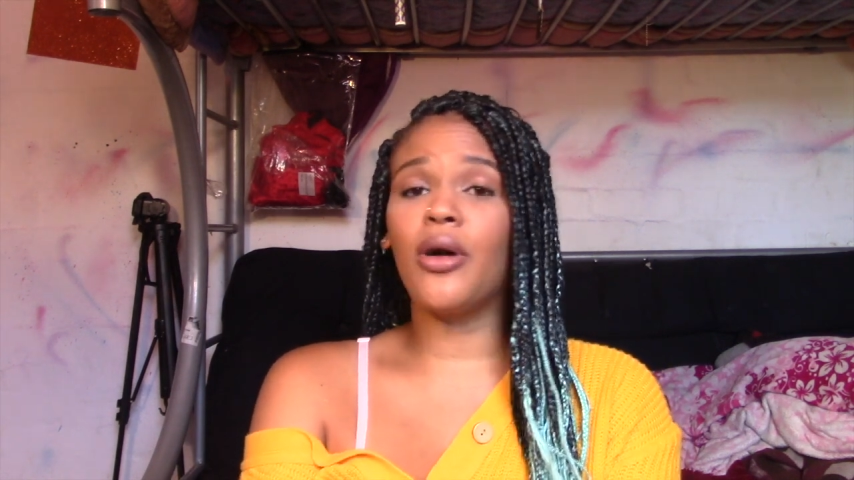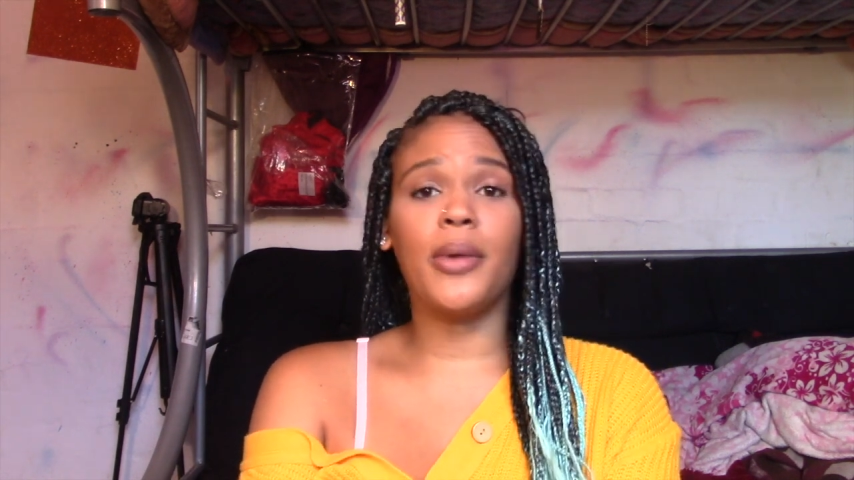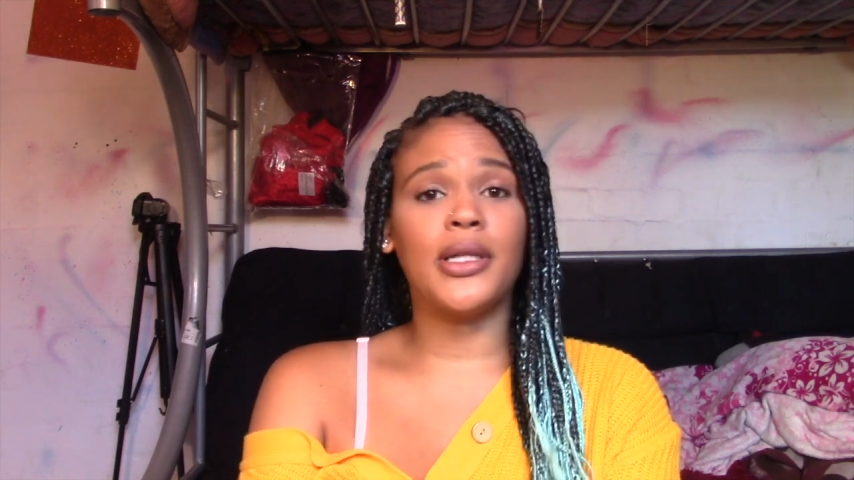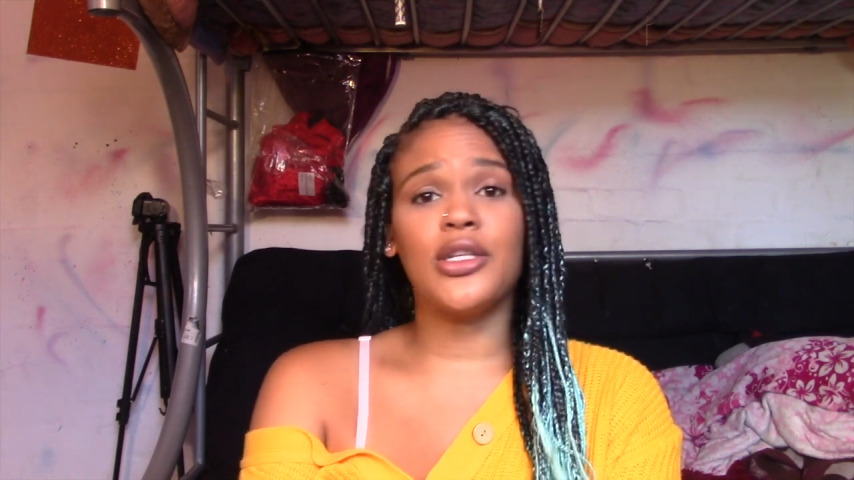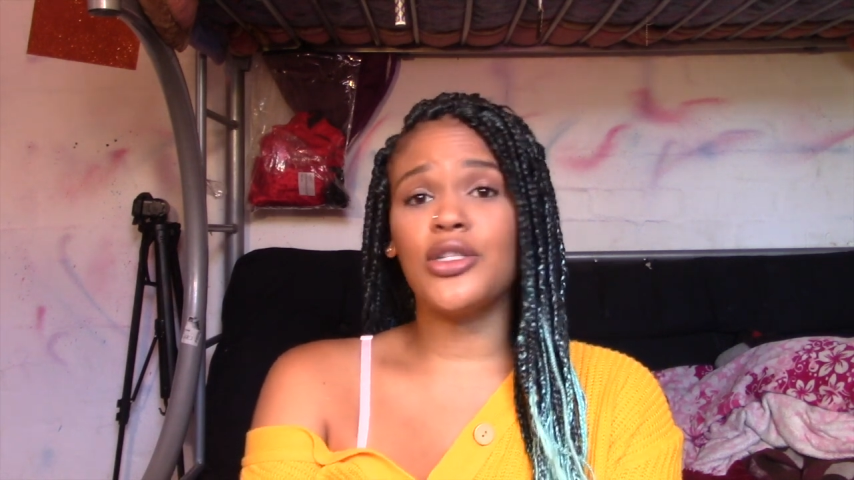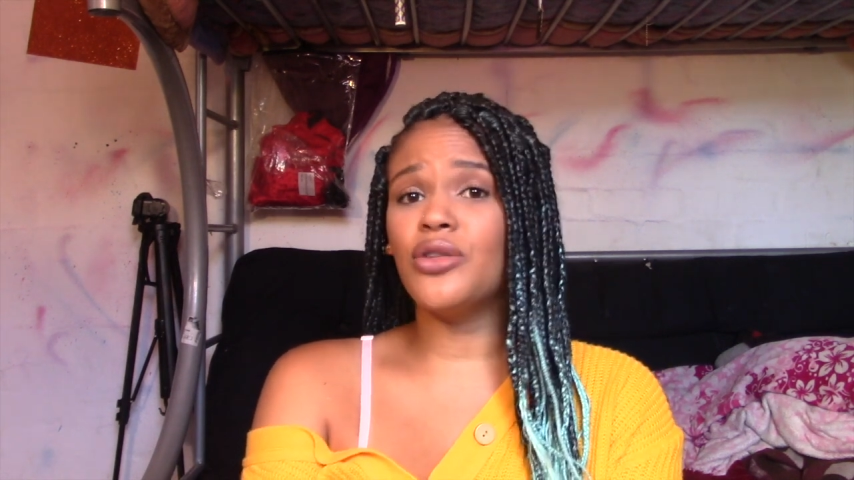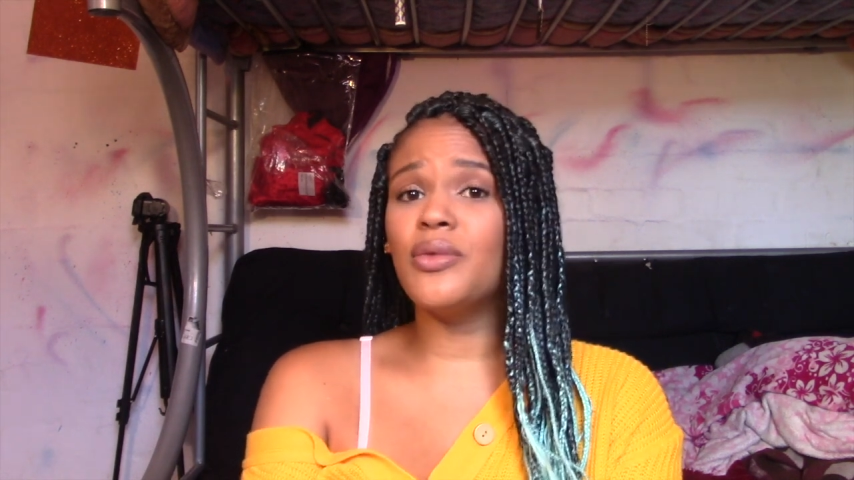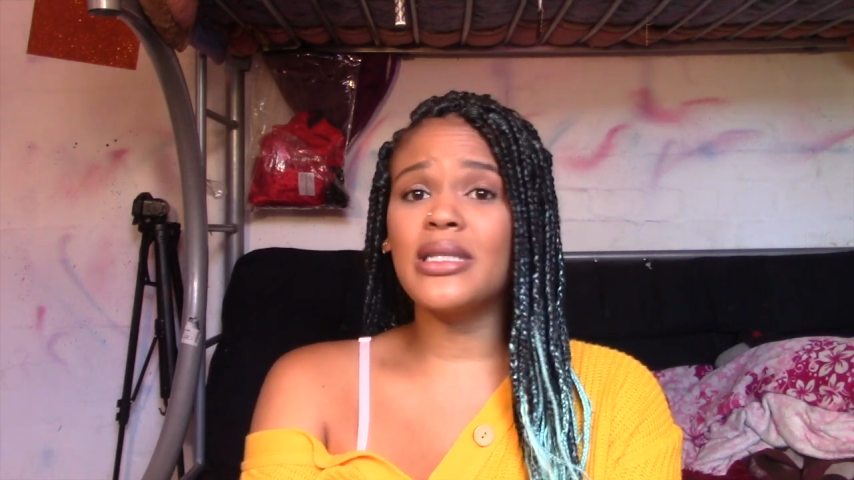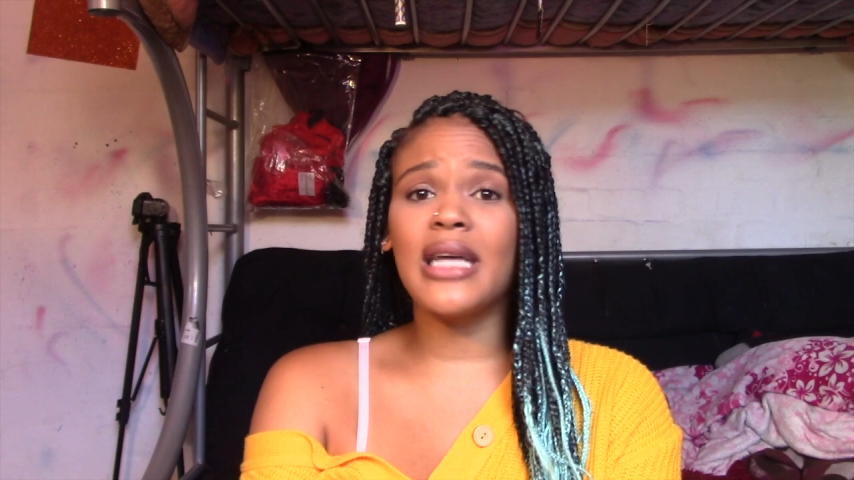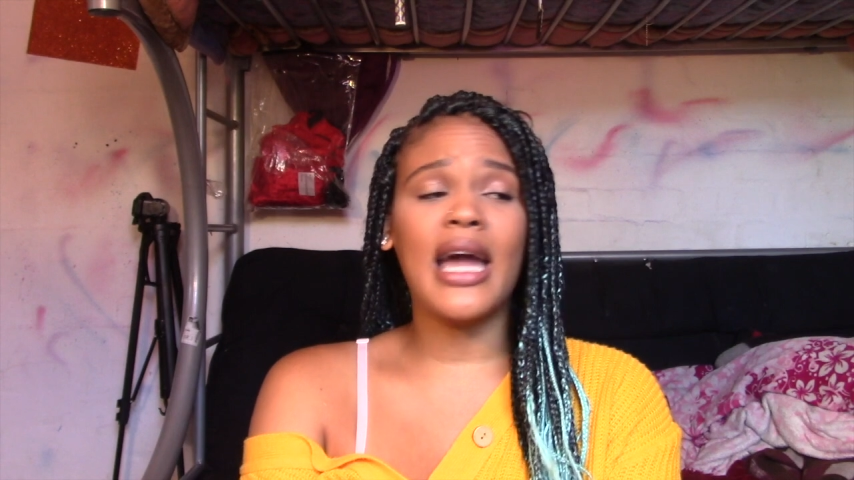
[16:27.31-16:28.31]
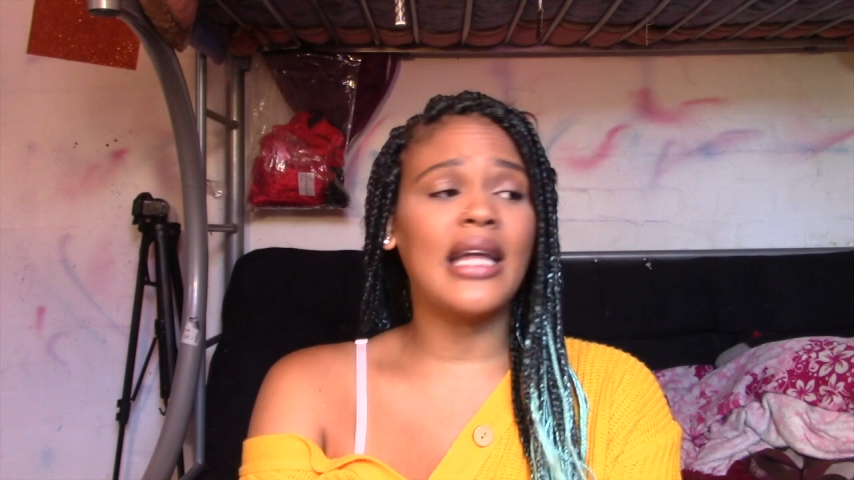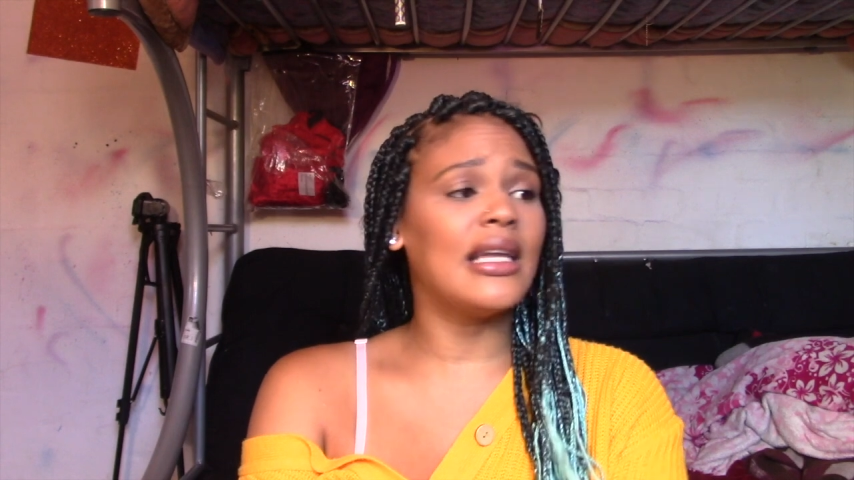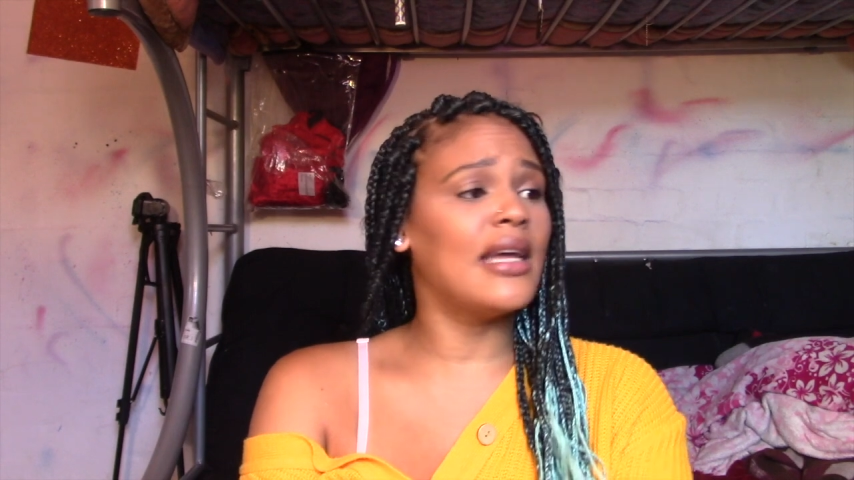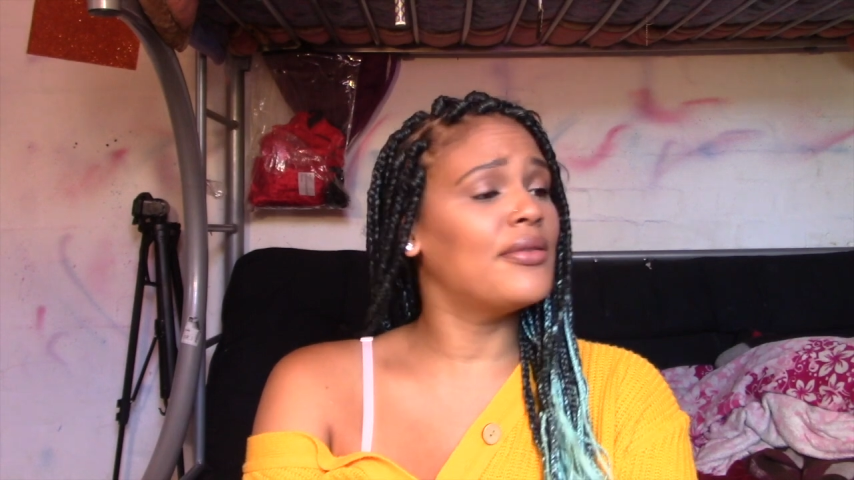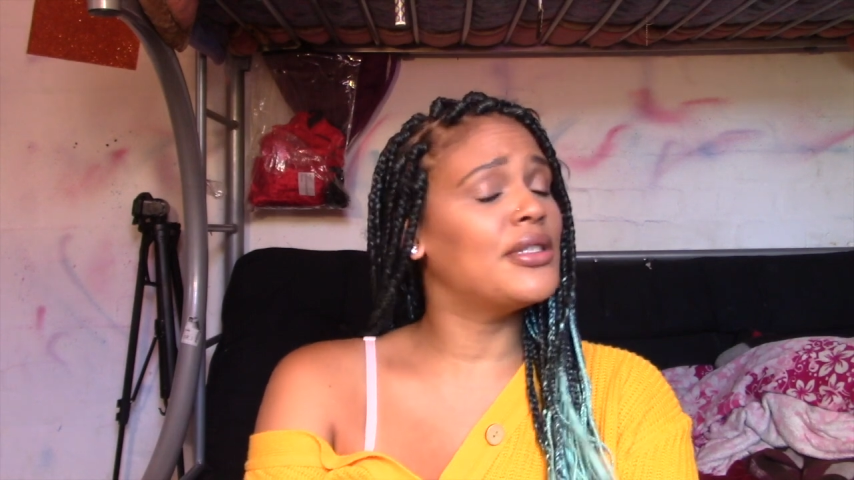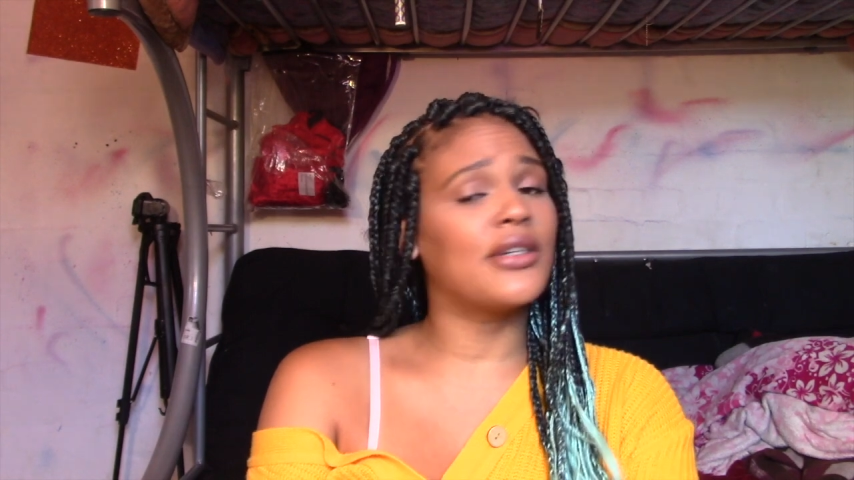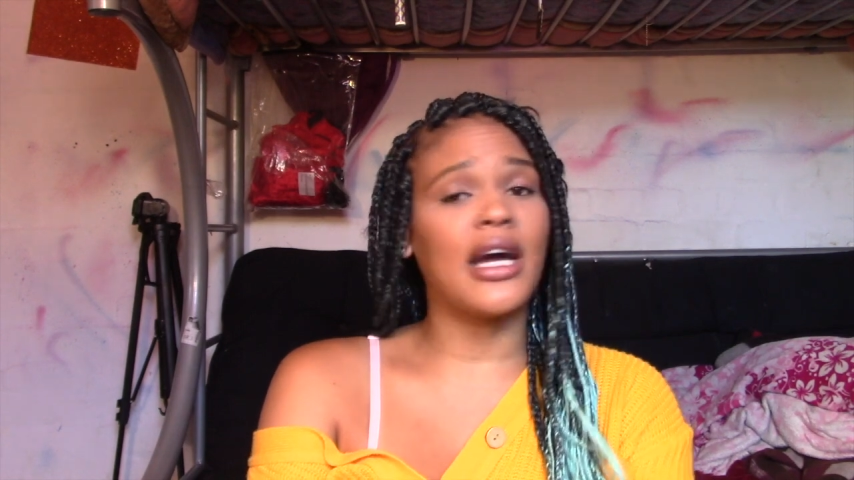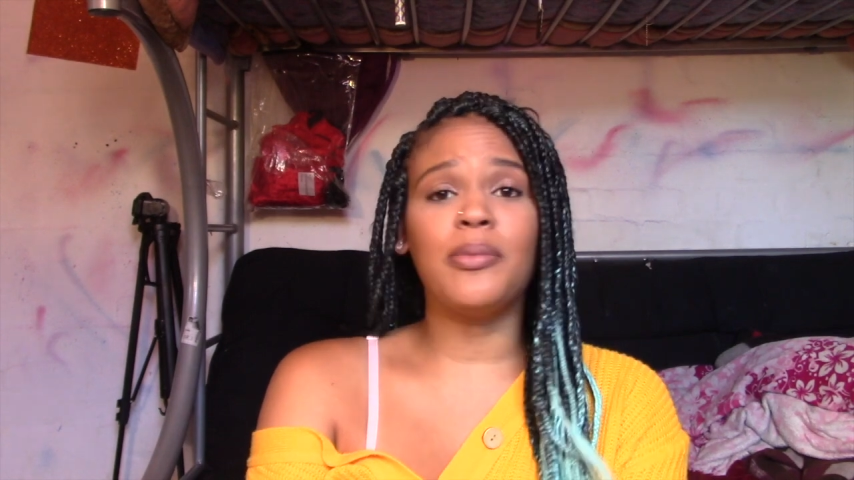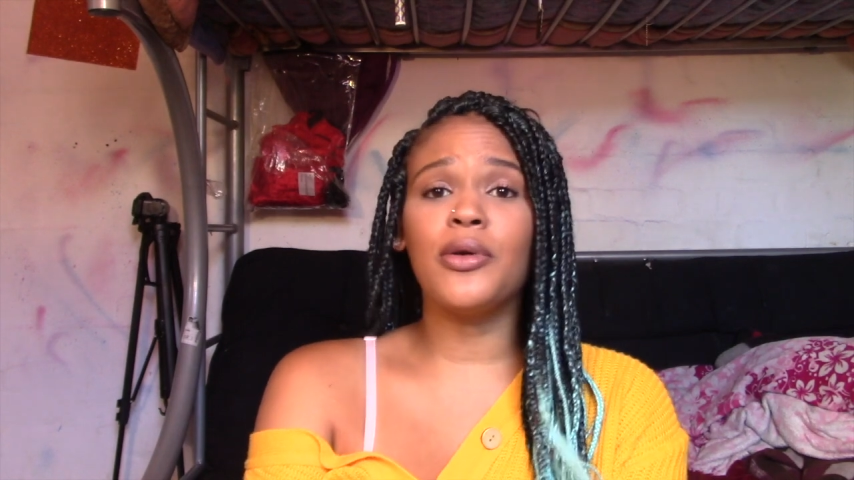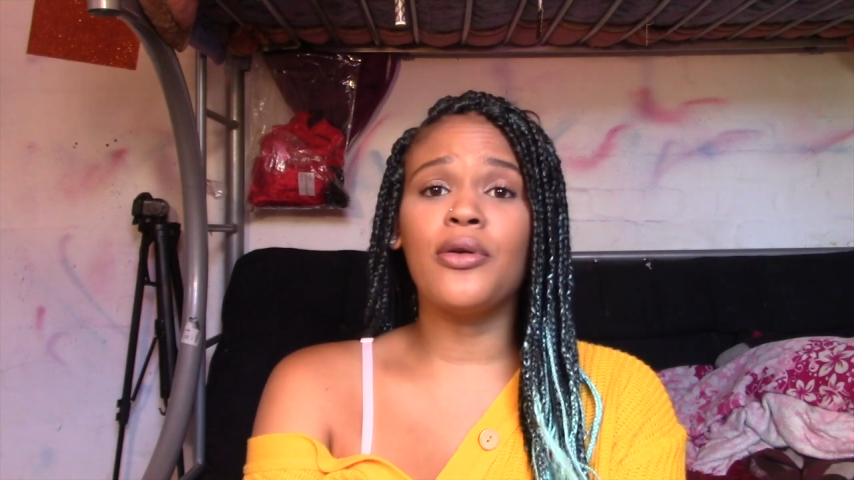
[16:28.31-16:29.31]
committing suicide left to
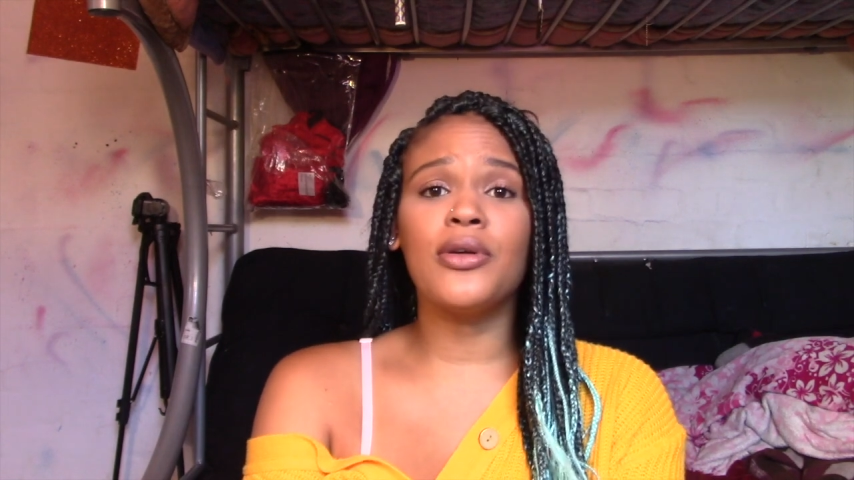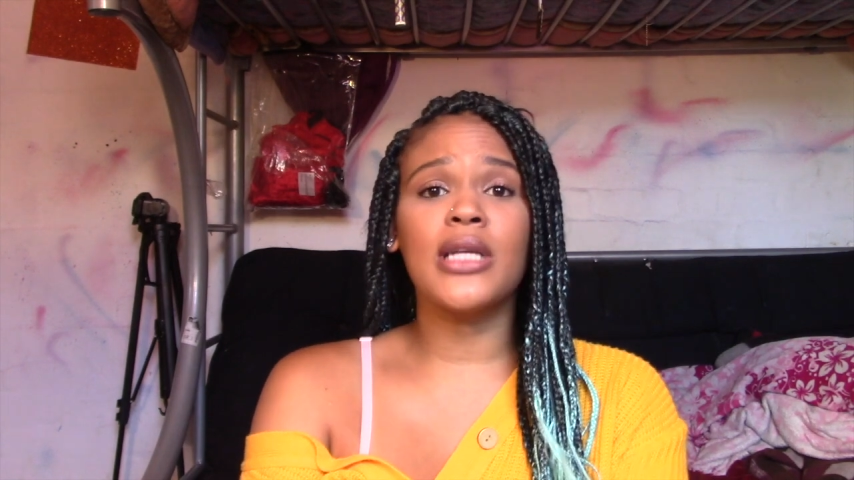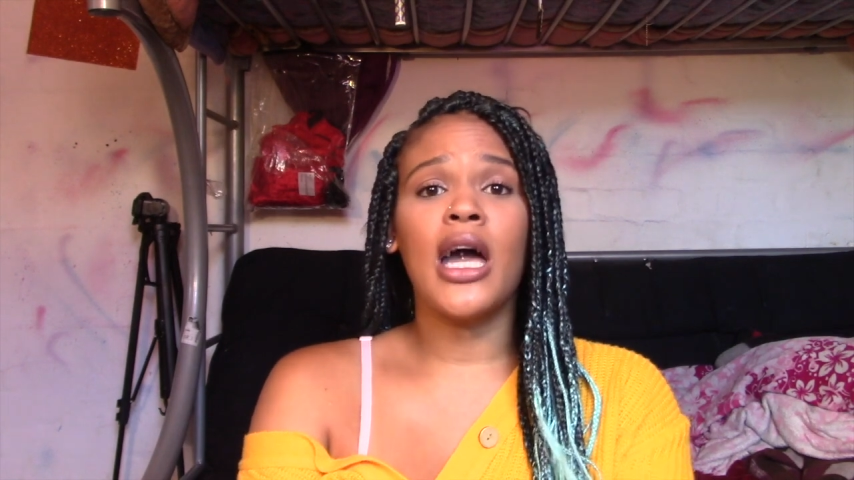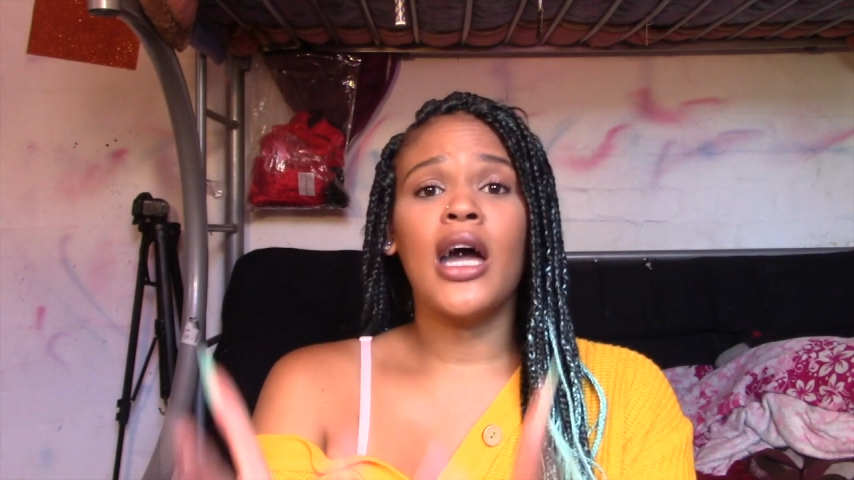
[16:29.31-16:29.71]
right, because